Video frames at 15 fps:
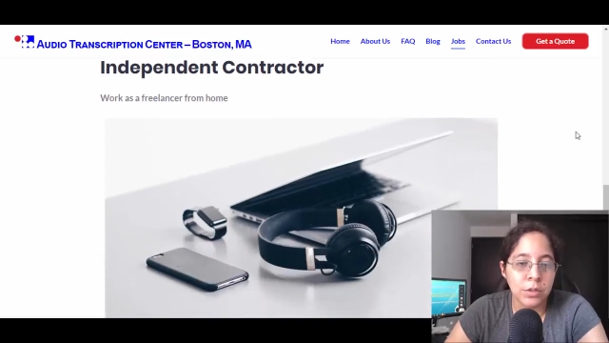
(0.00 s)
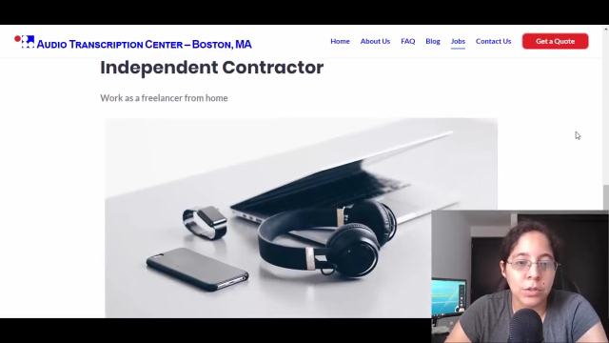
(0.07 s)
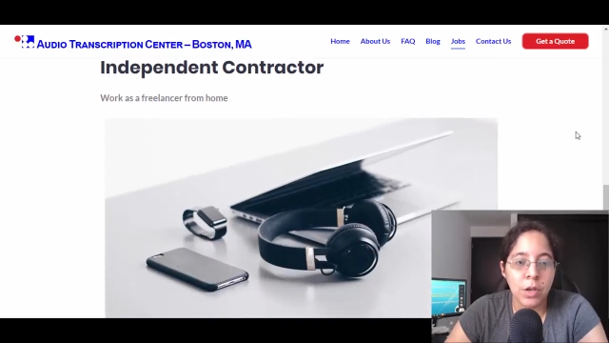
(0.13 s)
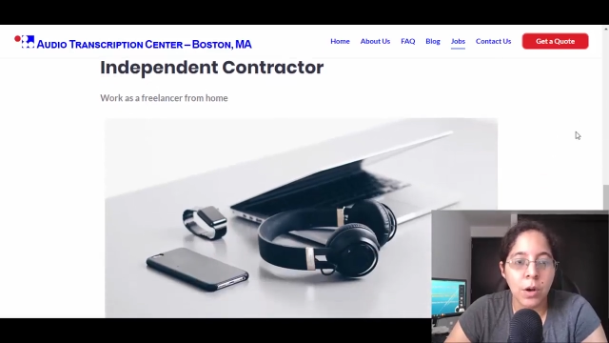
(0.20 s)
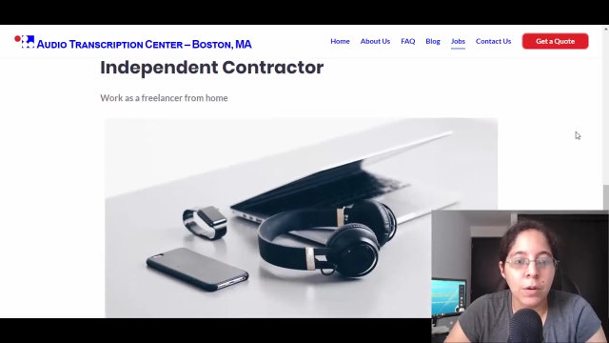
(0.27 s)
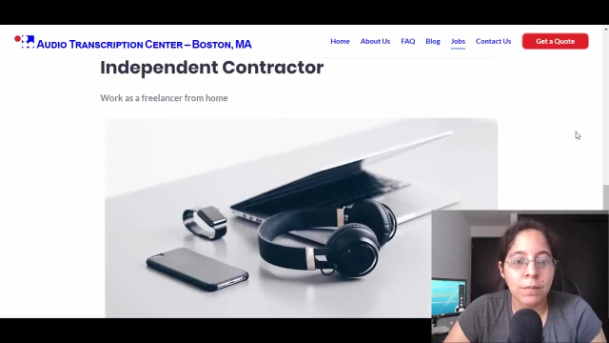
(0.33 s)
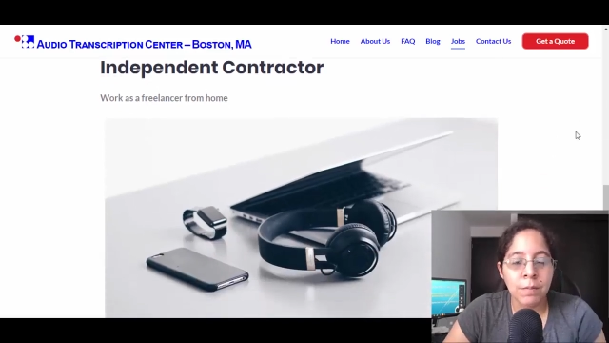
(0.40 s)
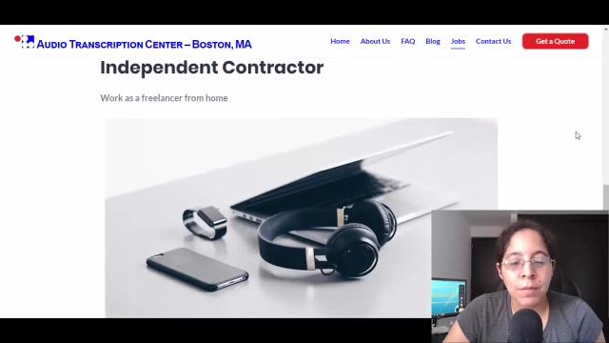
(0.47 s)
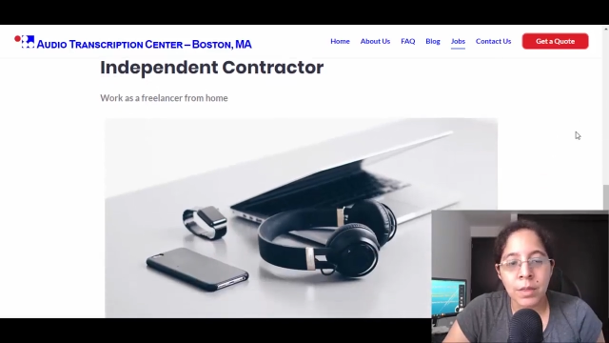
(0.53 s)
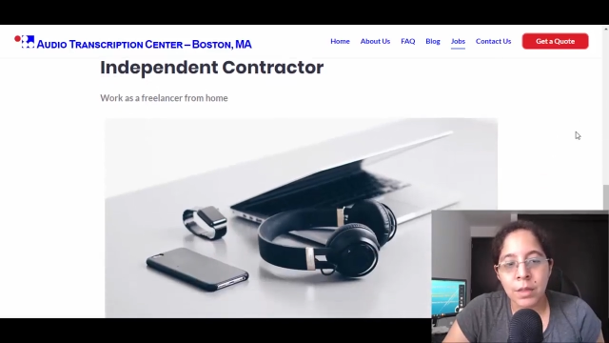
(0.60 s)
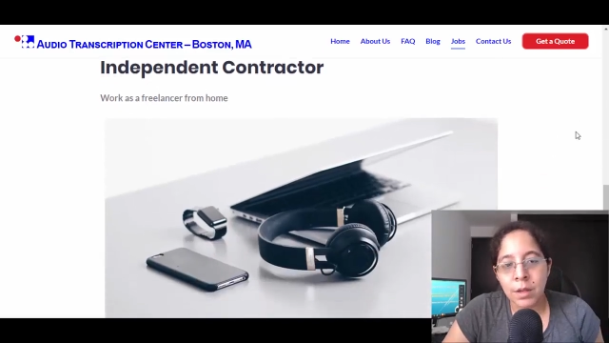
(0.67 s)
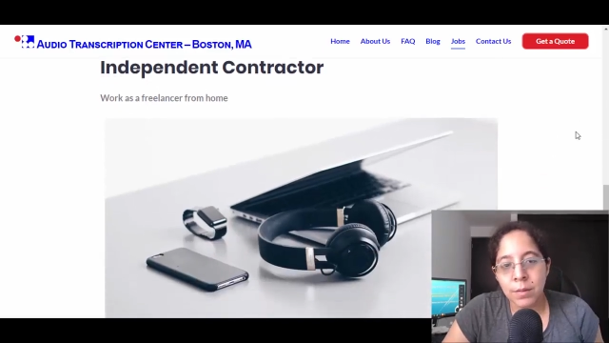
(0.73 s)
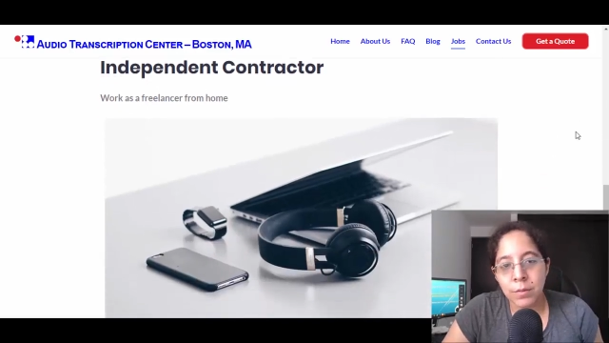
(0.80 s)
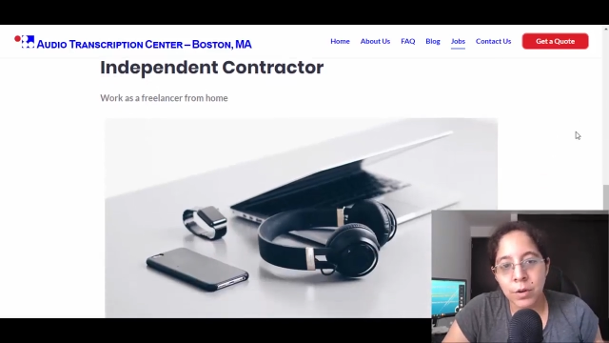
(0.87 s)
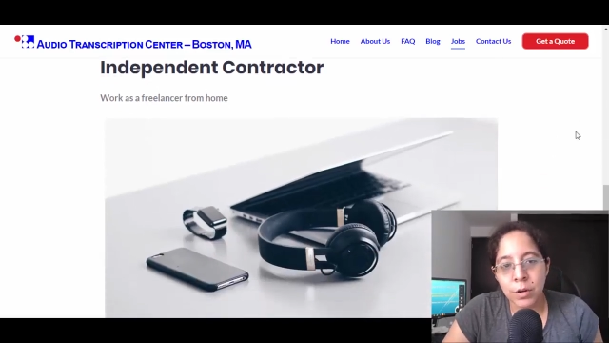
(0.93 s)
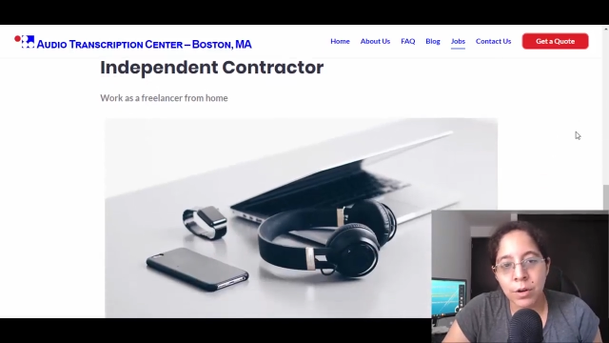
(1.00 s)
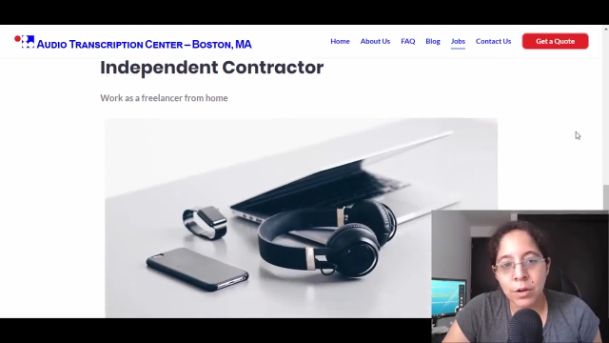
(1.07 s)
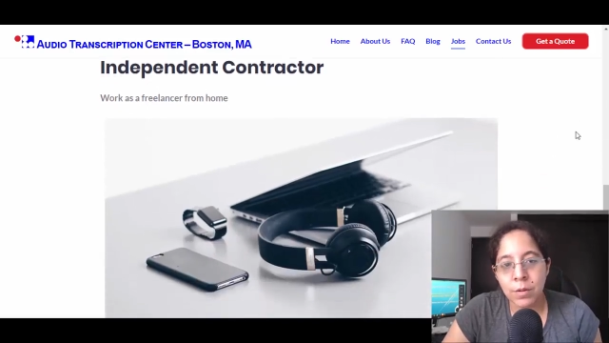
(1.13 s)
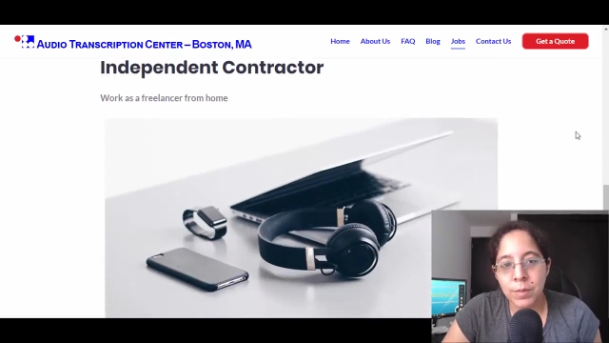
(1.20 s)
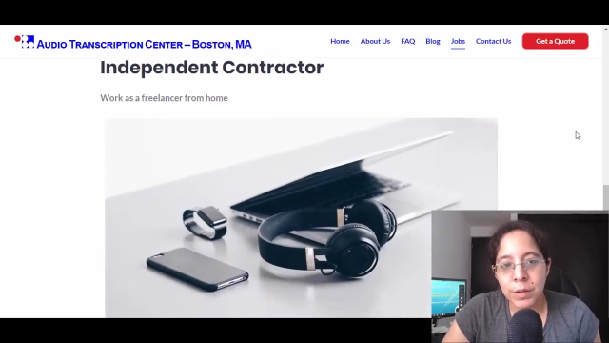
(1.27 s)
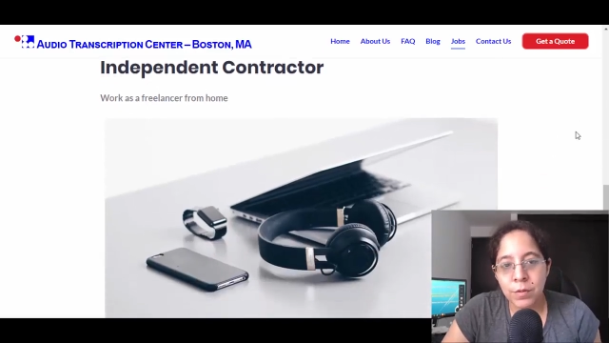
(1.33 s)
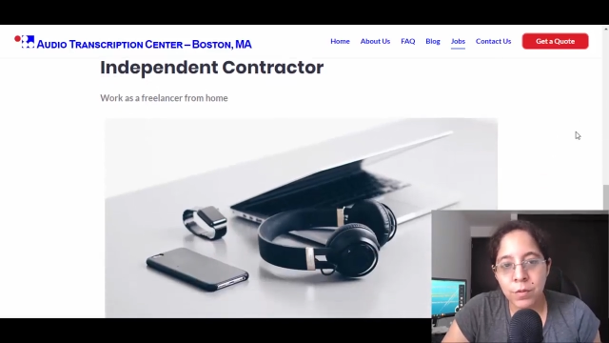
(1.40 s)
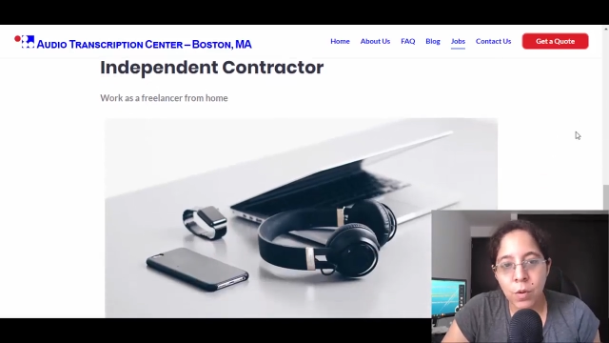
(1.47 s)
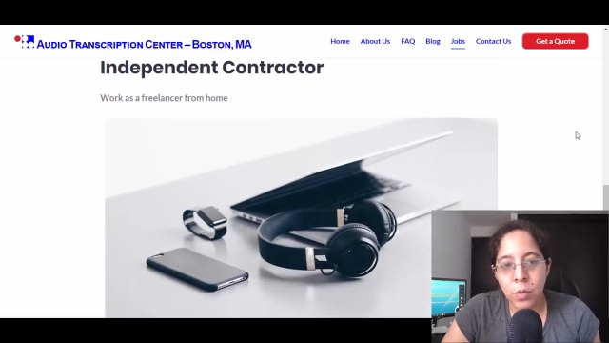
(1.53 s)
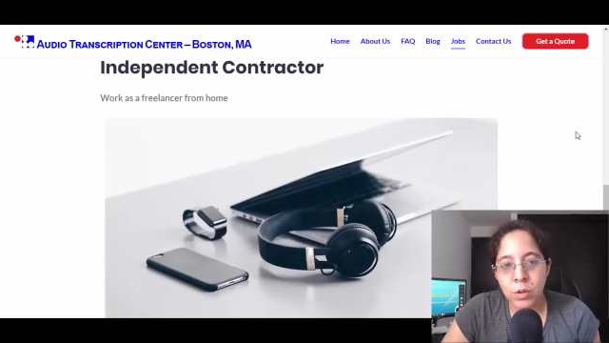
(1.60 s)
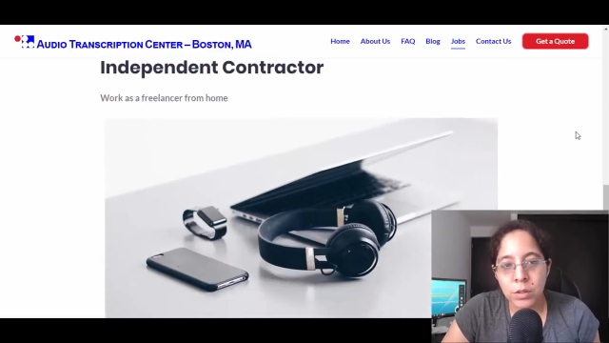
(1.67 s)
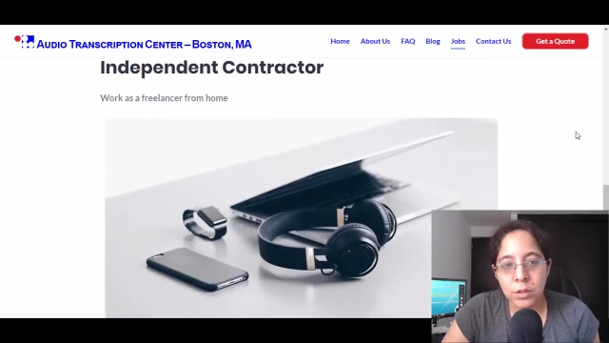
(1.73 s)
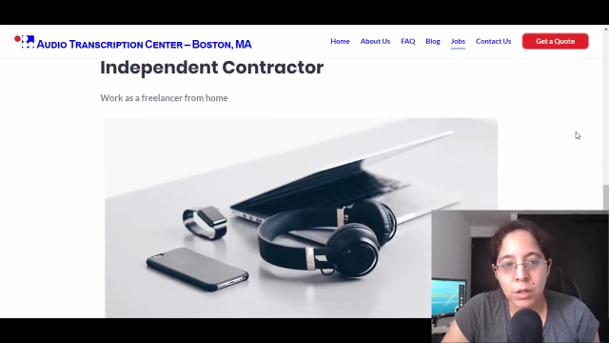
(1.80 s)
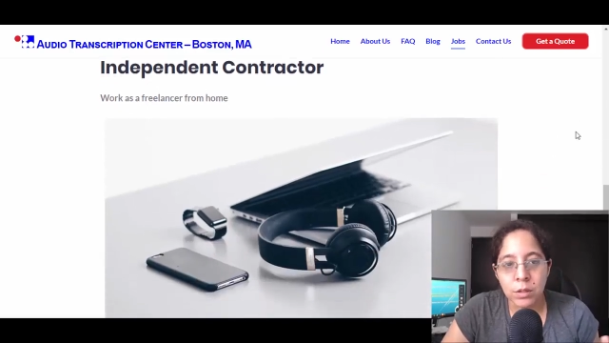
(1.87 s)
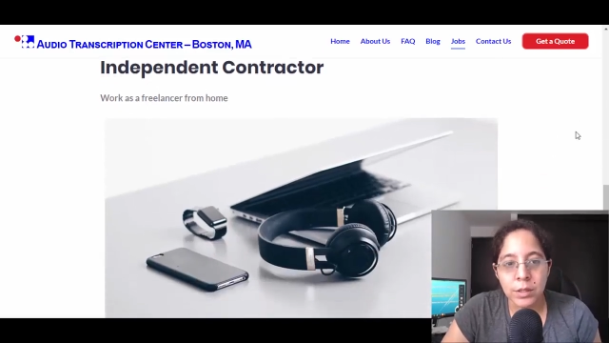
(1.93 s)
So we're going to be
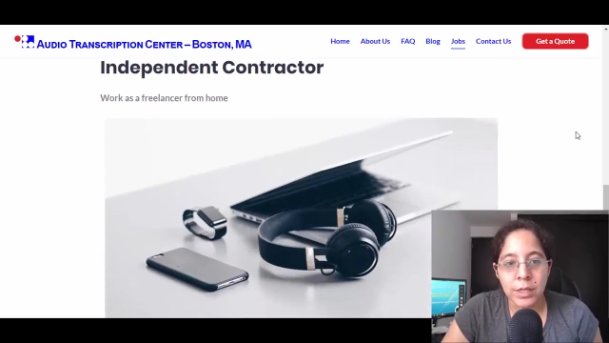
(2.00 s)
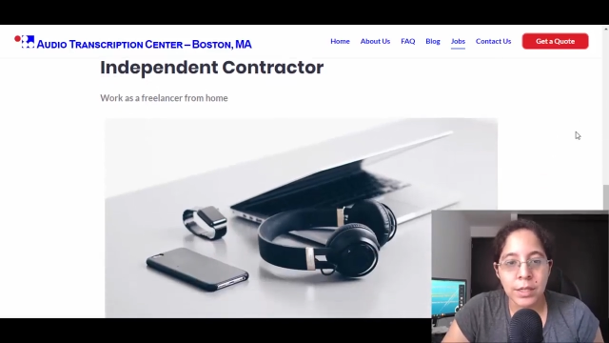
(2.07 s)
focused on